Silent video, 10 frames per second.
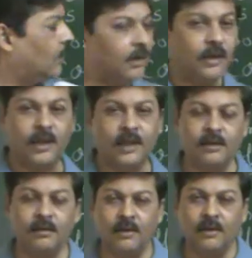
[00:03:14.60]

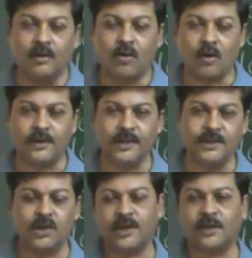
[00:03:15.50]
here
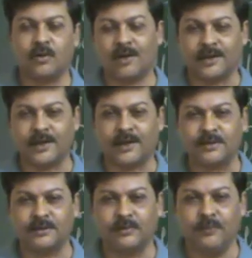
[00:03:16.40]
contingent contract.